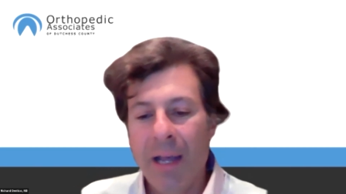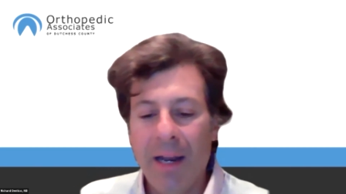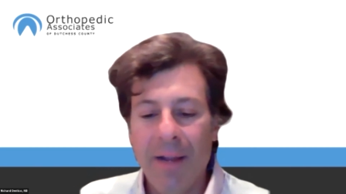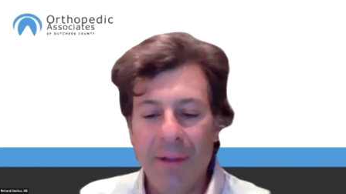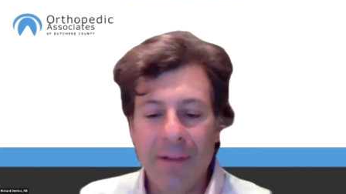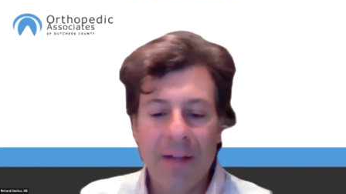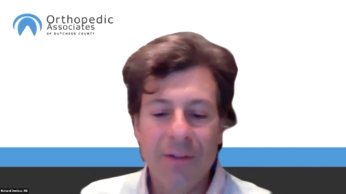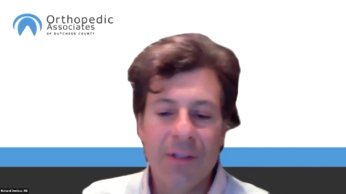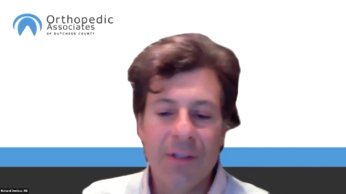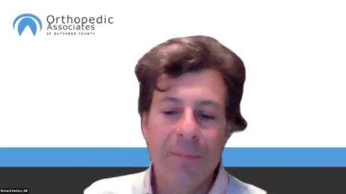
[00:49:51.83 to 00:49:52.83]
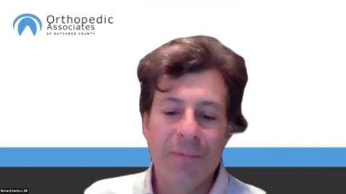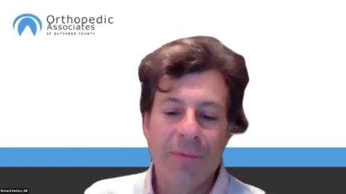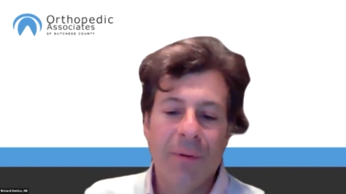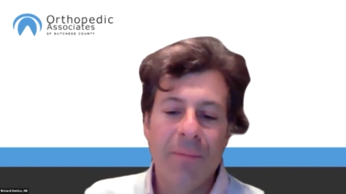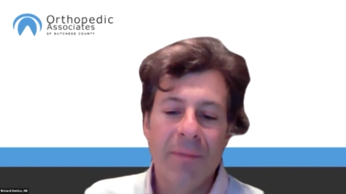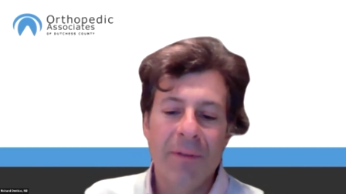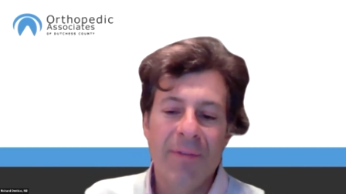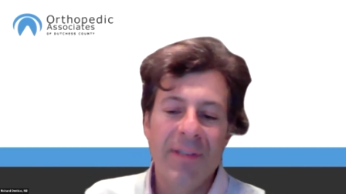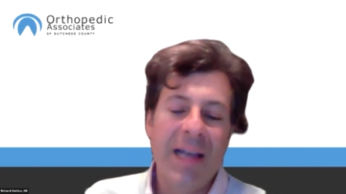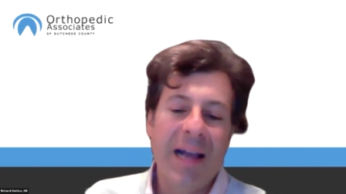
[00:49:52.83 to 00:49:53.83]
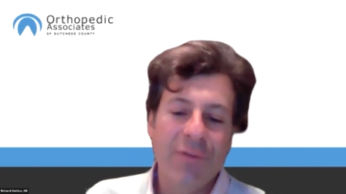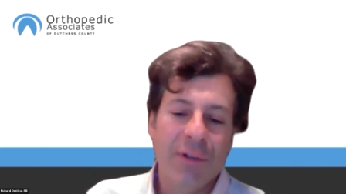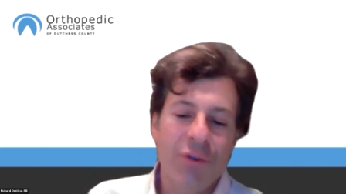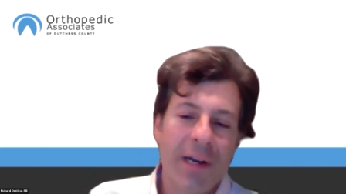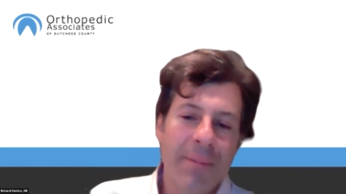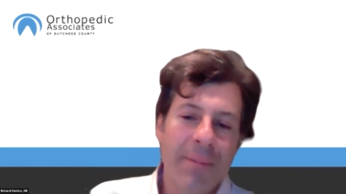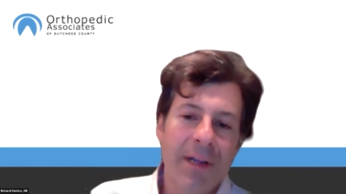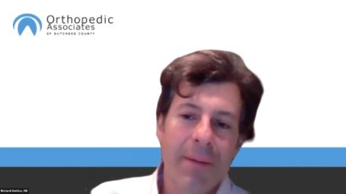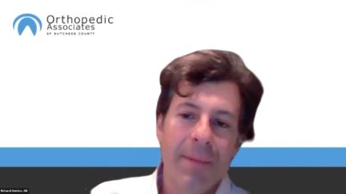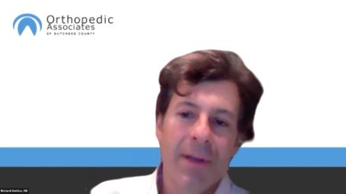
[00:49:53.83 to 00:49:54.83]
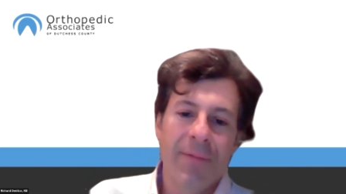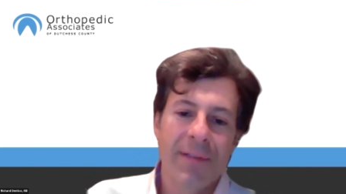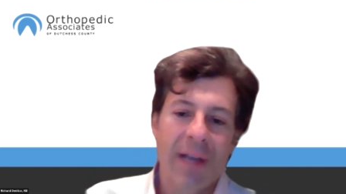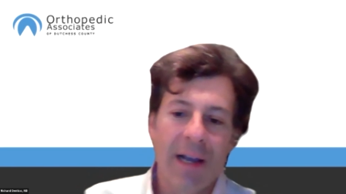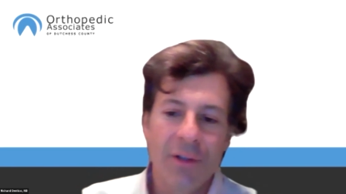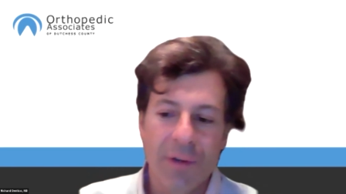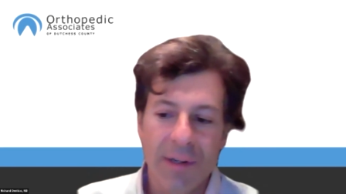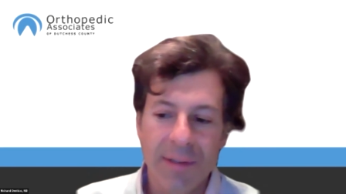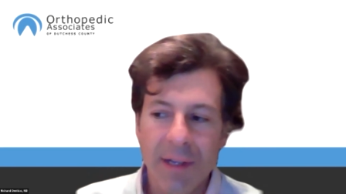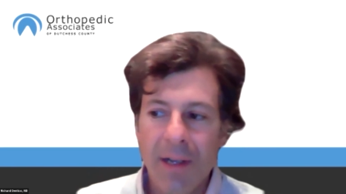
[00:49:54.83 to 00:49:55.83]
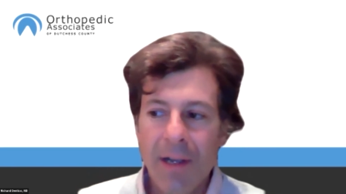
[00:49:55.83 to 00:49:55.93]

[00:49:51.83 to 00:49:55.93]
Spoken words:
And I think that just comes from the physiatric training, becoming a physiatrist.